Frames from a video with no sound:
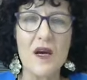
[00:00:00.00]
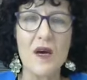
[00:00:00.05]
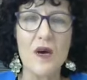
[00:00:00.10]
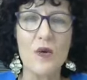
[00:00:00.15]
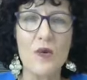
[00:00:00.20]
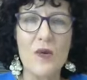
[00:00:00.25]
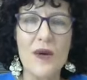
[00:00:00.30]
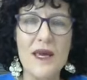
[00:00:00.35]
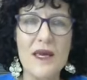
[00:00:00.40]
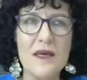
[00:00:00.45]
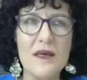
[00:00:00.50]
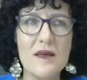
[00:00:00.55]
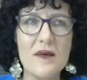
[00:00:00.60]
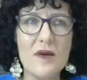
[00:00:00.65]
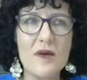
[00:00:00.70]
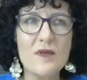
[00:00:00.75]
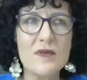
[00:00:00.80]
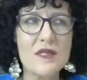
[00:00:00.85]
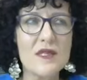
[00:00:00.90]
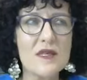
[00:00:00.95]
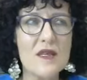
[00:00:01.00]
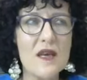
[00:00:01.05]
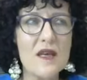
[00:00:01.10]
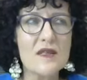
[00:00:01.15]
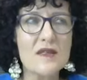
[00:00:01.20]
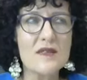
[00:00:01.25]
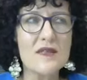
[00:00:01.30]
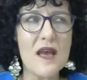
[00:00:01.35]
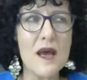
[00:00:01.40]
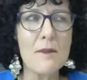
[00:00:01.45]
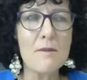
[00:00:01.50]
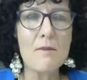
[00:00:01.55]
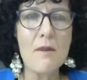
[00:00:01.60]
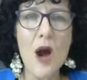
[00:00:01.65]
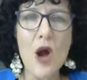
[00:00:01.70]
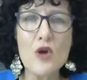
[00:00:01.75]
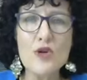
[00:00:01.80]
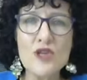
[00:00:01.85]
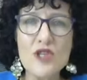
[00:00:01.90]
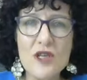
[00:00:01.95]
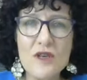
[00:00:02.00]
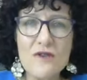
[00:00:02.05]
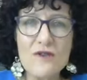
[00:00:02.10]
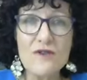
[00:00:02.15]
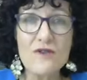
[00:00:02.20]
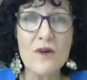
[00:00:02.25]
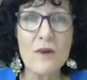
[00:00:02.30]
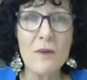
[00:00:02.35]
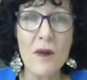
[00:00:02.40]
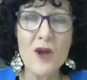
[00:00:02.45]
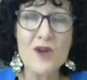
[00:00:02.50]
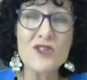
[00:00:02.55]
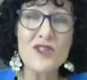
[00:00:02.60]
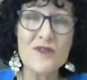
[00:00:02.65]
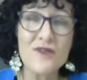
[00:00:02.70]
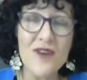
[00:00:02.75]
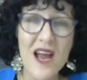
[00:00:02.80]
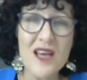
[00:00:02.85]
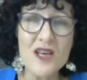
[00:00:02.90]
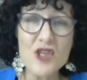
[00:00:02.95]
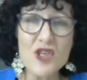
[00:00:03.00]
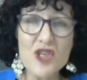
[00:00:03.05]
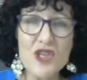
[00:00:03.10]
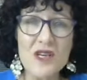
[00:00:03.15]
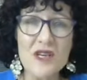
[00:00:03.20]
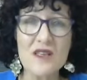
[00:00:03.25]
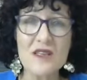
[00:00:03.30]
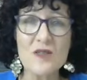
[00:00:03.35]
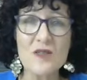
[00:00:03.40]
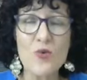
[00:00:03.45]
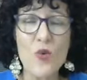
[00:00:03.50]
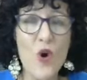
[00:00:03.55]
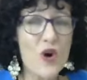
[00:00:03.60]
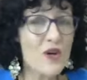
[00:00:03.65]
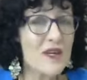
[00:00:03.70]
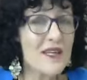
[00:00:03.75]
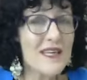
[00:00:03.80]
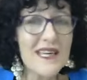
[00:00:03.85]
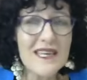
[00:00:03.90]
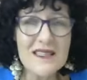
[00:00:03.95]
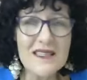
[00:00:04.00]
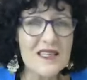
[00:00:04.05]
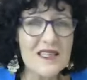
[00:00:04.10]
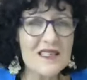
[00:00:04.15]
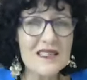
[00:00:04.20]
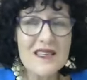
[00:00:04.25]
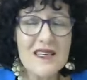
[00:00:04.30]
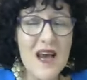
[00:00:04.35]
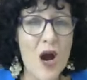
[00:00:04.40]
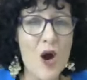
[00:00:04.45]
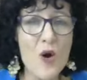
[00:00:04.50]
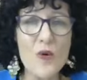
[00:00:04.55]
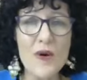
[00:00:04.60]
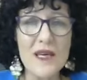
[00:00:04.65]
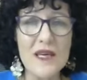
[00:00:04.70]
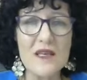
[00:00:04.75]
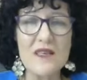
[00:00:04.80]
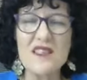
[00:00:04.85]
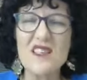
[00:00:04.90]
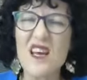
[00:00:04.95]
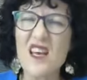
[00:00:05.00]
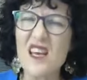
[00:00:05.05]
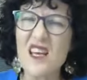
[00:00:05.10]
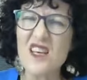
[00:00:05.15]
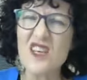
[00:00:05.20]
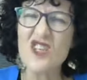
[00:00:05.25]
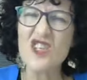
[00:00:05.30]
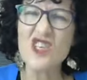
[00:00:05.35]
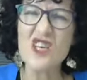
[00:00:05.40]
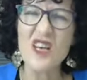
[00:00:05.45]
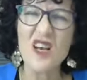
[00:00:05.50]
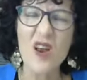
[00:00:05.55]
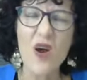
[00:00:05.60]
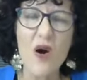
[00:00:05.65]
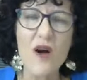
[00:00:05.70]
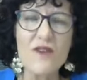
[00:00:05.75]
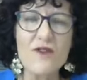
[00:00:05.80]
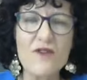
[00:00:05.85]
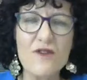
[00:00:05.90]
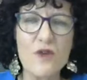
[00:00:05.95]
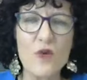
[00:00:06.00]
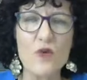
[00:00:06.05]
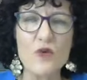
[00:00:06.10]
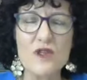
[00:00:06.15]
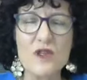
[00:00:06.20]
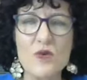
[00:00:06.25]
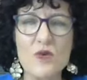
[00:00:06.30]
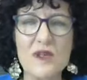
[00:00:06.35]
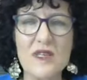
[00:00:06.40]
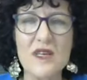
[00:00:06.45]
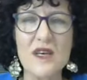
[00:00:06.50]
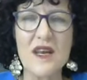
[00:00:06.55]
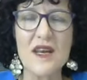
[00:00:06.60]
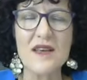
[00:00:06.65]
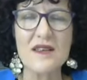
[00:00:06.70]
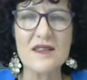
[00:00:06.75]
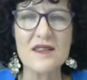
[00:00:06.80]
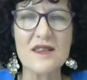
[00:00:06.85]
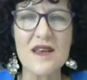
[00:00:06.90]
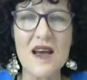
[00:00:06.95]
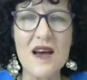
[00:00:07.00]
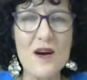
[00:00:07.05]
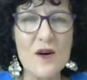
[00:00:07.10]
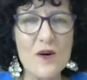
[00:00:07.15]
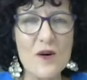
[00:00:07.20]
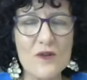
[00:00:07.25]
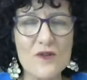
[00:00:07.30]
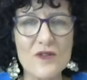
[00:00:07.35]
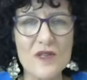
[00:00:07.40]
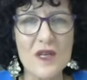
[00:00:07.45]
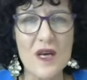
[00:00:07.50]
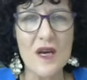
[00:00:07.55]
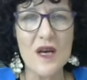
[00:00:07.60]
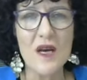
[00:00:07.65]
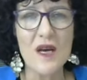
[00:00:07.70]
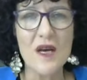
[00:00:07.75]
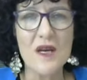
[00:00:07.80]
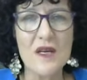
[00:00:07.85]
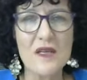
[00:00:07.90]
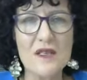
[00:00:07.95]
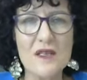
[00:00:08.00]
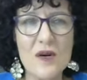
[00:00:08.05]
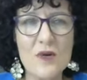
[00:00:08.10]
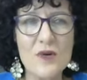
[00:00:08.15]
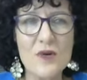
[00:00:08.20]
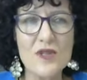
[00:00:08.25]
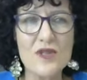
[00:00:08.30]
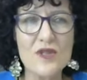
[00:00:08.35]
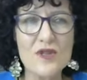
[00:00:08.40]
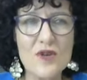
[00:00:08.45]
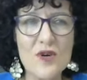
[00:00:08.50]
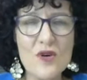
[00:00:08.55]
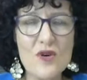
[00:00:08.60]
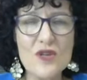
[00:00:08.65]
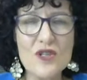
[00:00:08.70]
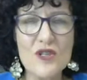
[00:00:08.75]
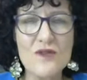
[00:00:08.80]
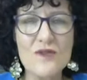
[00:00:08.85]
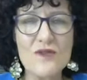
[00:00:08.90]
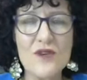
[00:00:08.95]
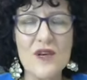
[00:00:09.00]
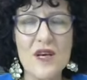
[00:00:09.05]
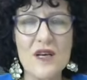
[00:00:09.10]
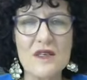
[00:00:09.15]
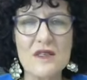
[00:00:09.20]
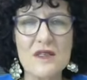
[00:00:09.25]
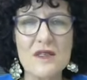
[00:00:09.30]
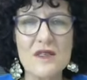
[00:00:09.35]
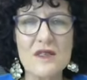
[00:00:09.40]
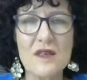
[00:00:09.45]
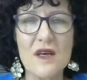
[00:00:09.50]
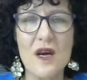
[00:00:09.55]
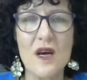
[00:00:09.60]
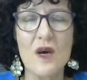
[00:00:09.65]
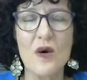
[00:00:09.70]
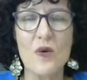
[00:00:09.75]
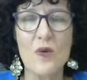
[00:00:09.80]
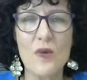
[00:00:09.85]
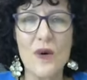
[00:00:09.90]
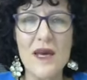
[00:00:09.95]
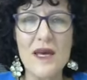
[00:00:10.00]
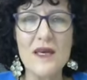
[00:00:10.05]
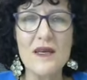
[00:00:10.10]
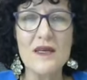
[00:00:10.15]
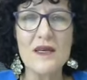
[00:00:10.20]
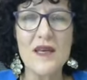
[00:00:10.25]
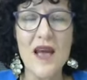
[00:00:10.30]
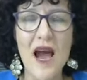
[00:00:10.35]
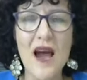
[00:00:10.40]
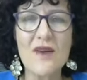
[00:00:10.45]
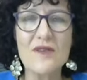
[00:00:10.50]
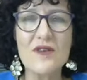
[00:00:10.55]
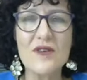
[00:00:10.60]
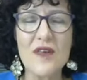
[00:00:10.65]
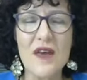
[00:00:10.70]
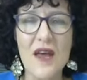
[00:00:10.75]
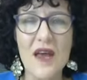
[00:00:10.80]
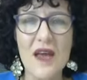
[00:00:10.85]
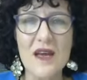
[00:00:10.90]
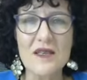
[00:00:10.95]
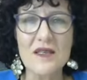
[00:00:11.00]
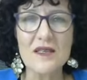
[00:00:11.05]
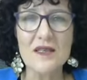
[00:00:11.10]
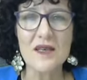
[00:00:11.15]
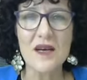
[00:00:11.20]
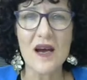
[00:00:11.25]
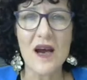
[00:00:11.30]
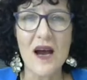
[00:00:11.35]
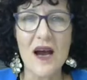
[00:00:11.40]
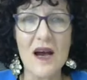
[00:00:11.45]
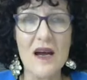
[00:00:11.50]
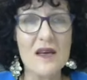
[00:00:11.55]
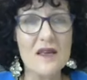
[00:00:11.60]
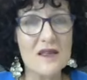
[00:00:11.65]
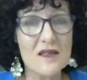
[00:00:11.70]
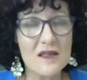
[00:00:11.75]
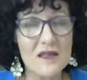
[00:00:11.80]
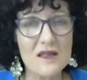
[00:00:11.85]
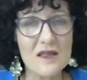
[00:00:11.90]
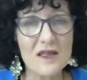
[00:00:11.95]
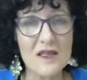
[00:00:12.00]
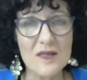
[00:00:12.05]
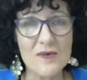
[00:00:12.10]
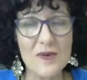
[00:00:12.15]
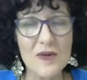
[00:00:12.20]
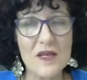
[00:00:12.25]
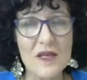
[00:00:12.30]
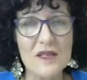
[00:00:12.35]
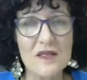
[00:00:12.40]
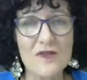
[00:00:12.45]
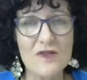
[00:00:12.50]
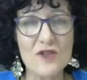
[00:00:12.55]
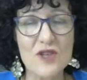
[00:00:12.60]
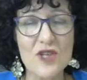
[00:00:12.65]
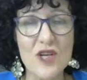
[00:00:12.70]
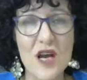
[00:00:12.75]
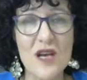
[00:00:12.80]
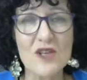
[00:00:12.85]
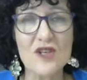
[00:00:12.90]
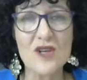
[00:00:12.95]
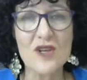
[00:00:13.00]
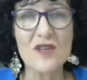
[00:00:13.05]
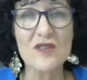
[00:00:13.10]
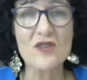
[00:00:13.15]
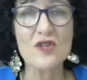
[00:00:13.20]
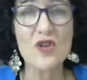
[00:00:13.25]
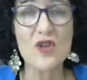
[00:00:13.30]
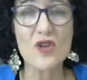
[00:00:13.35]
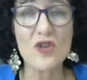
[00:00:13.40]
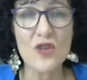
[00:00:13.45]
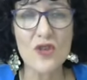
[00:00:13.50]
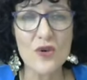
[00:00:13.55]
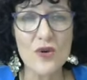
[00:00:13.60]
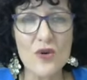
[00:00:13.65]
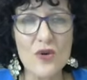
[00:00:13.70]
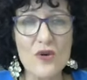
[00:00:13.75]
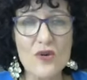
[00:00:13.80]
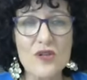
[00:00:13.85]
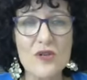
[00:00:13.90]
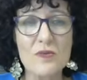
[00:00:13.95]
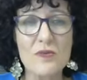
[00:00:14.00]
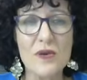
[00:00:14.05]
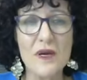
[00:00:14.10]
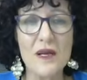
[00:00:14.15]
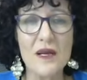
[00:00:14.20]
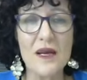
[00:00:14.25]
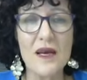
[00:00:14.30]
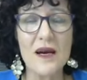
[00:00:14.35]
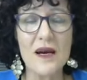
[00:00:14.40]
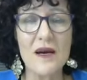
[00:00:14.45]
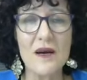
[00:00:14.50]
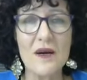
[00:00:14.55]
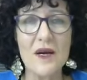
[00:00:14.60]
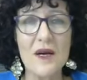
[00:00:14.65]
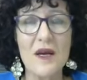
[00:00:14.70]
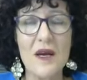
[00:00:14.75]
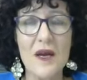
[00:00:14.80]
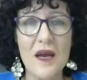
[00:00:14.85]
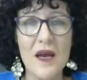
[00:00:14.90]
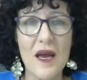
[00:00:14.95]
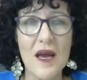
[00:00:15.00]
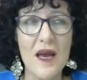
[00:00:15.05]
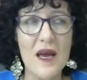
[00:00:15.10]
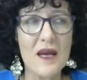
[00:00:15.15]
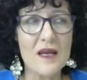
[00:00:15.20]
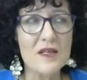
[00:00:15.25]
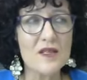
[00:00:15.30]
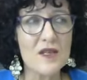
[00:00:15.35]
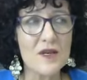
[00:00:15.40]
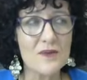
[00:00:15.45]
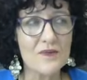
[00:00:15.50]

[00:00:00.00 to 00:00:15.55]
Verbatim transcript: we it's, it's our motive for motivation it's what gets us going it's our energy life force within ourselves so assertiveness we cover that uh, in the six pillars of change that's the third pillar and